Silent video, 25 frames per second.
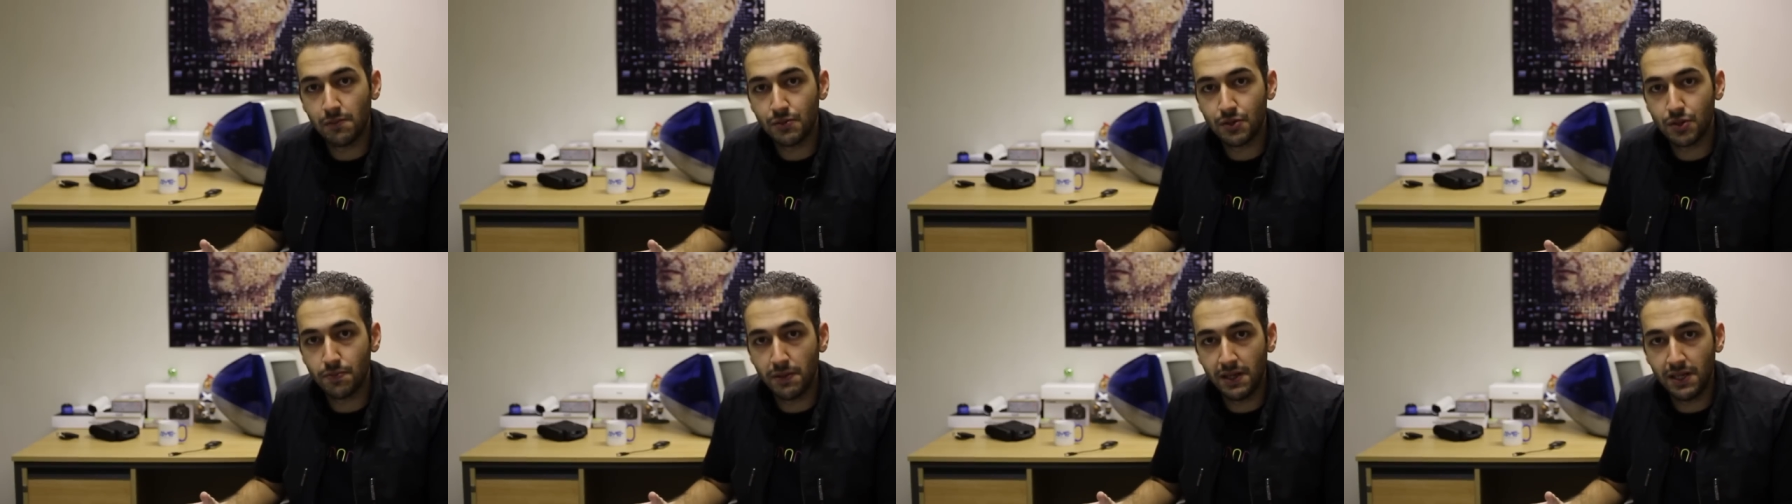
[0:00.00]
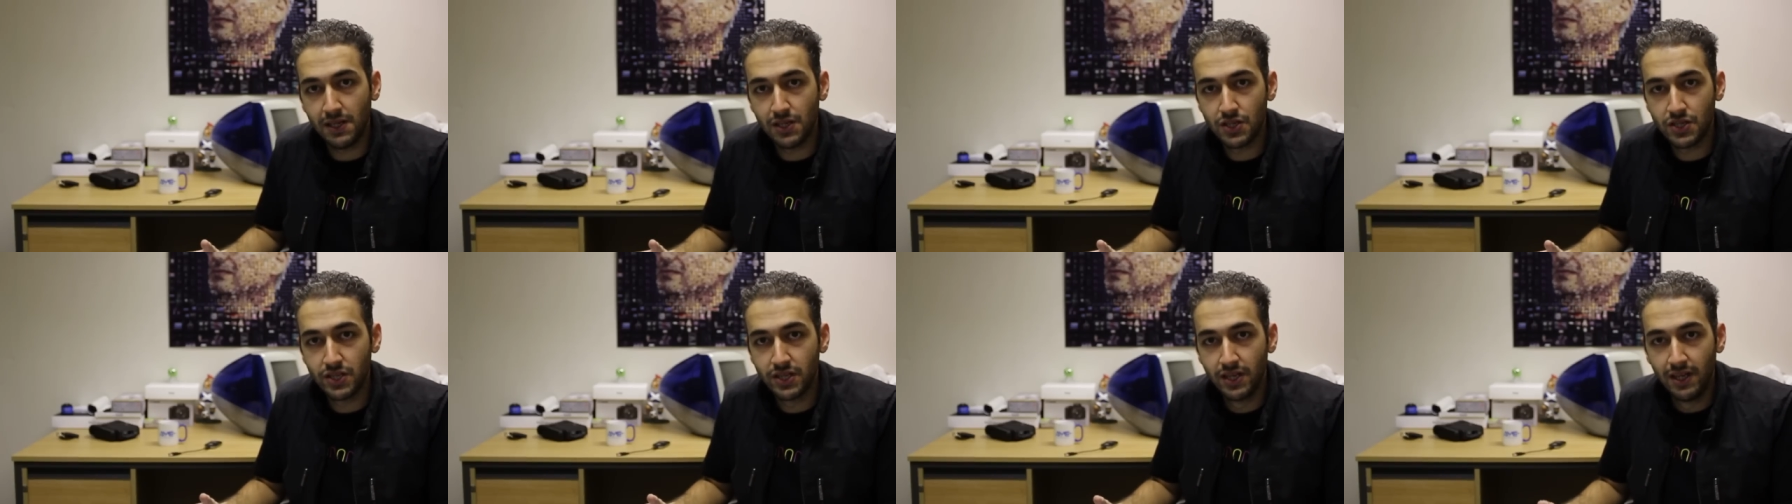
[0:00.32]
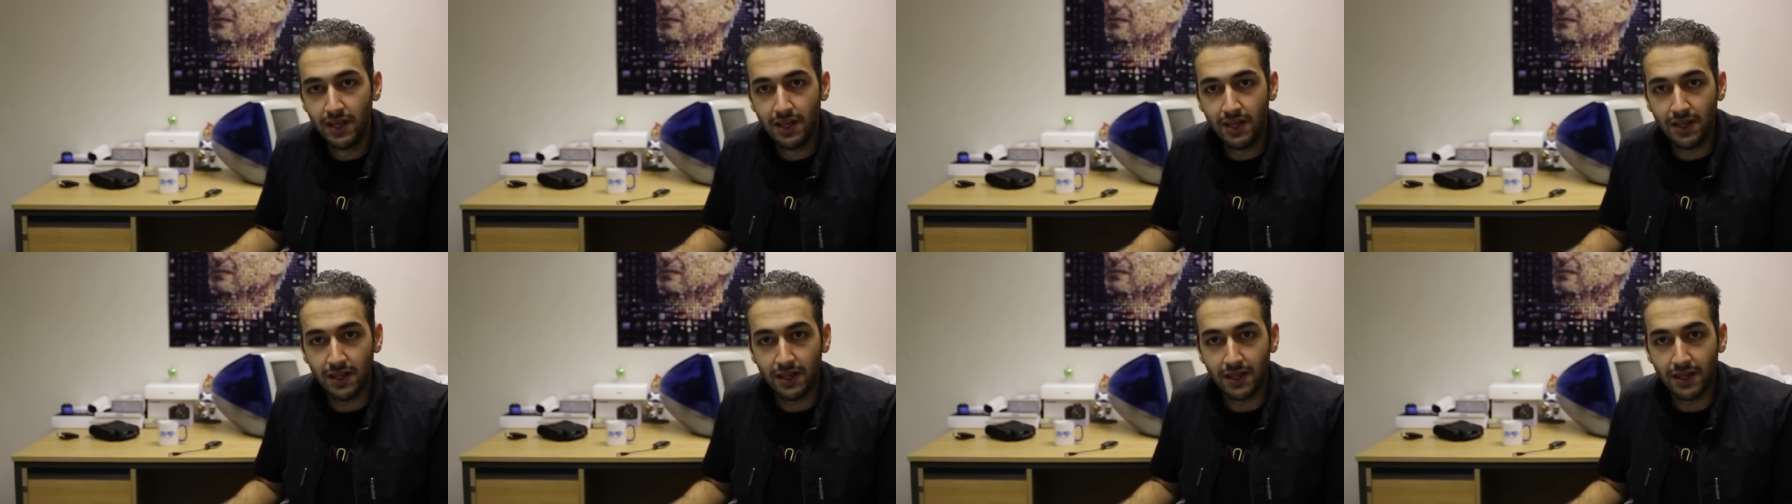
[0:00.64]
up space
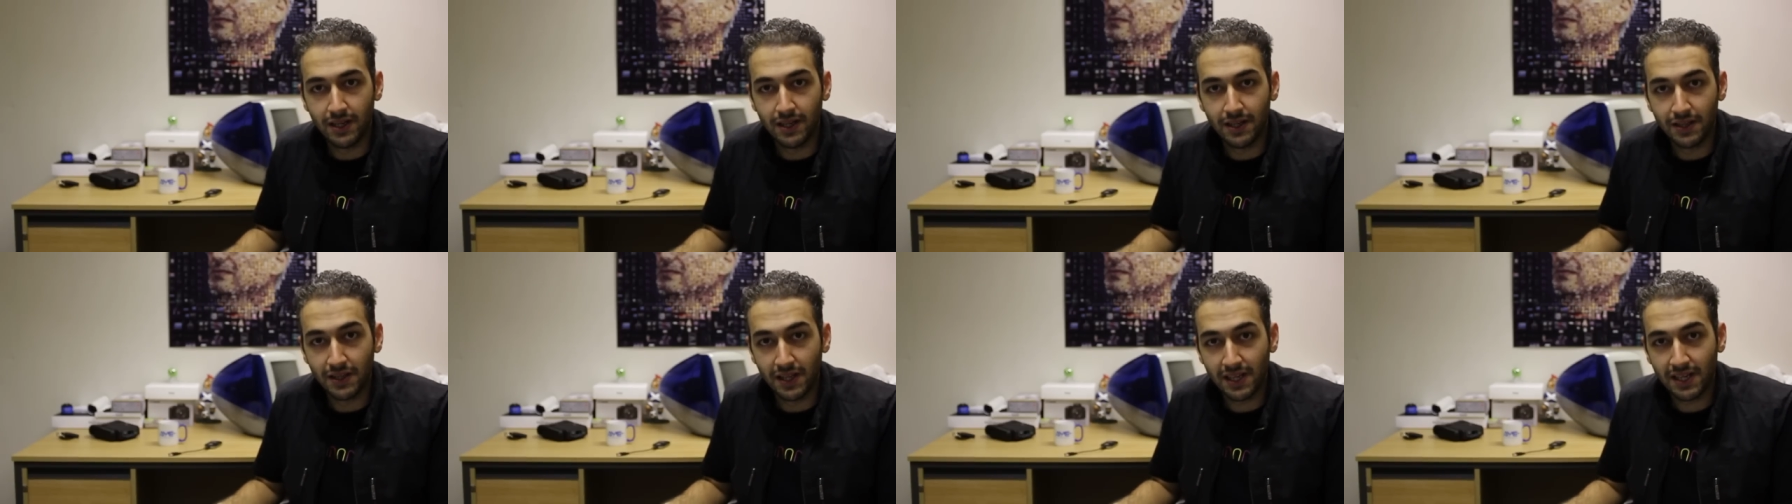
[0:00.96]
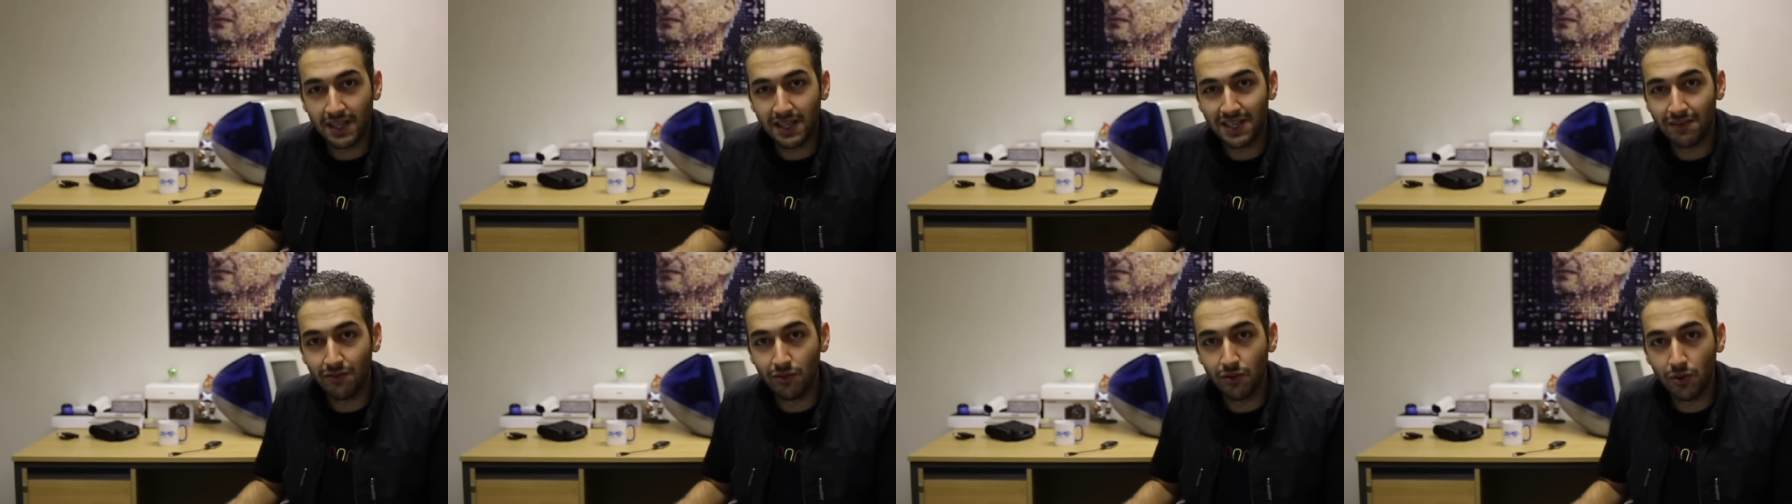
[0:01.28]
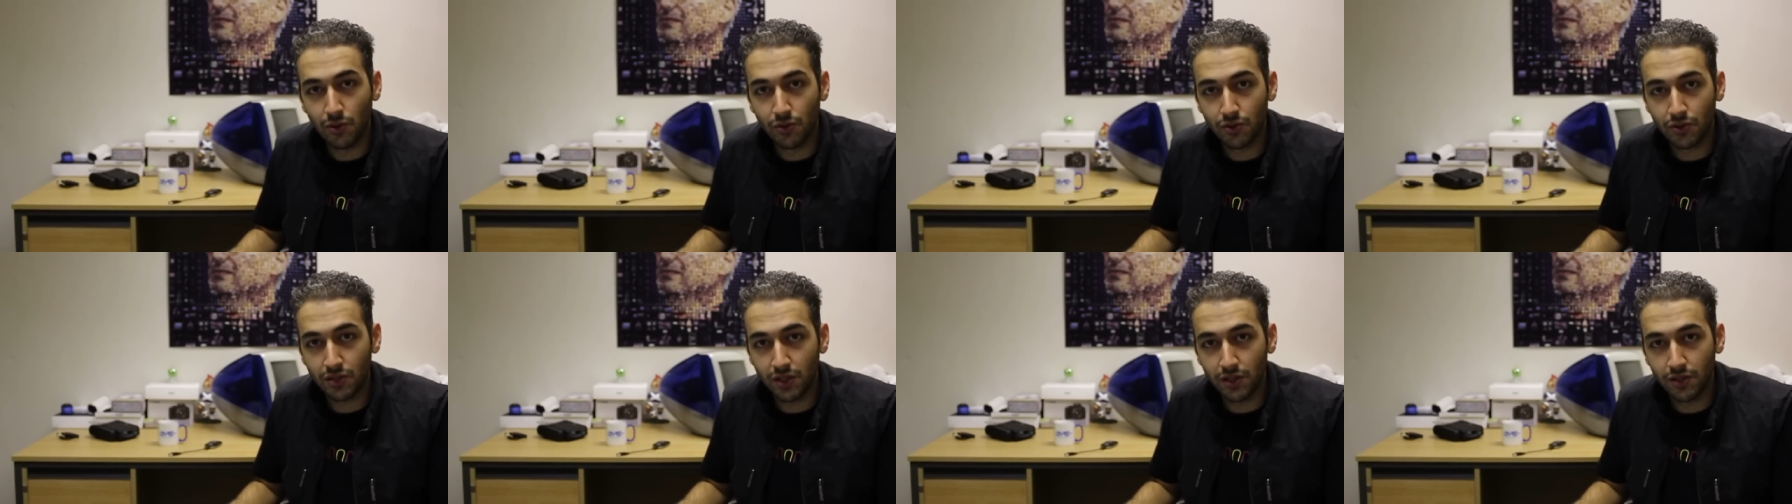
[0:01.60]
and they kind of
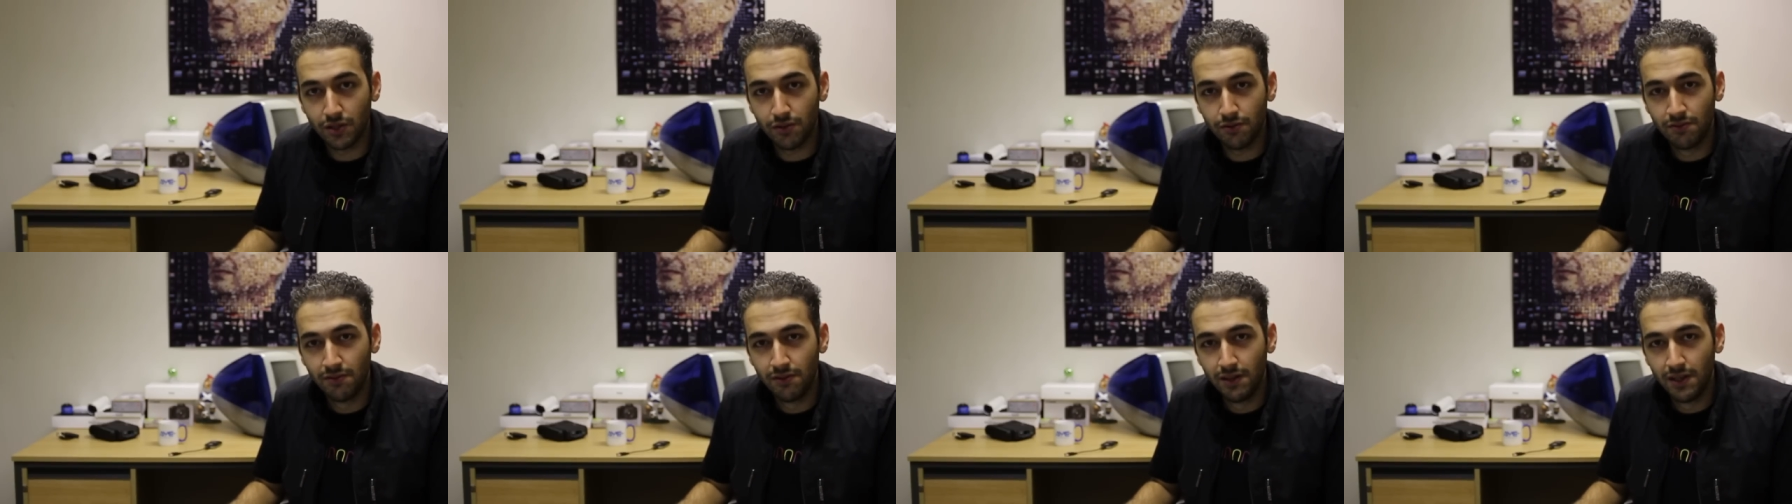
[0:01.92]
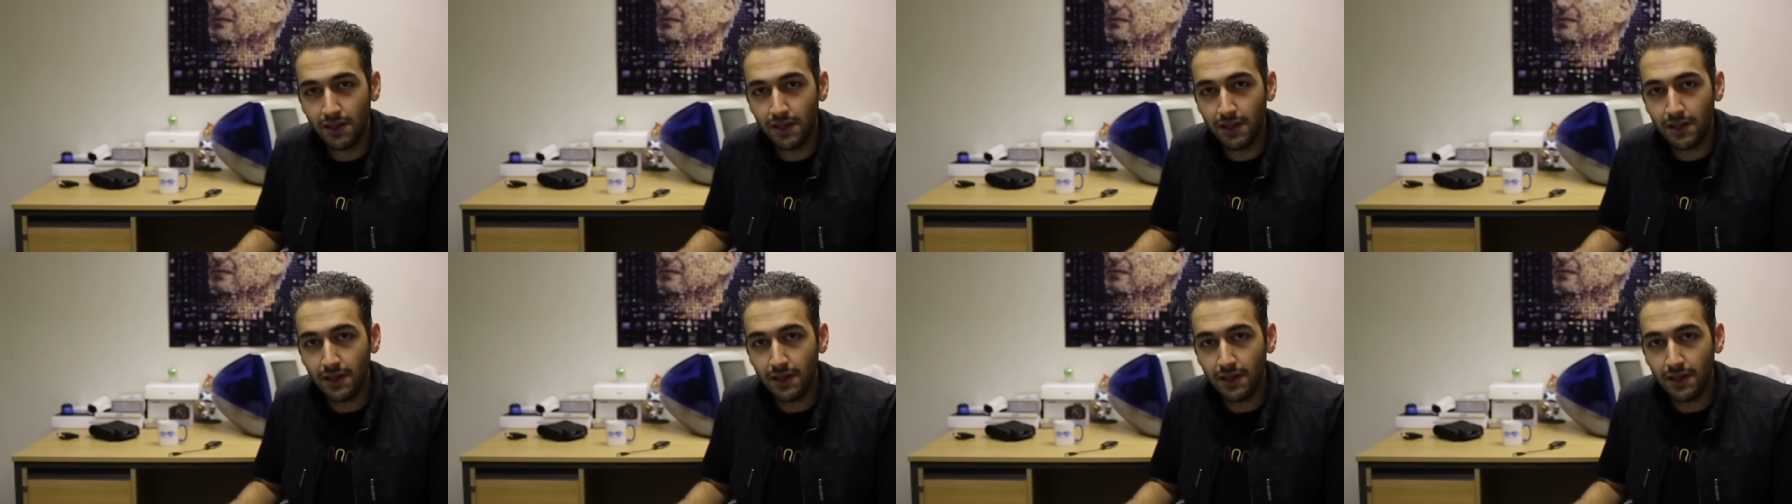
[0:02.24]
lock down,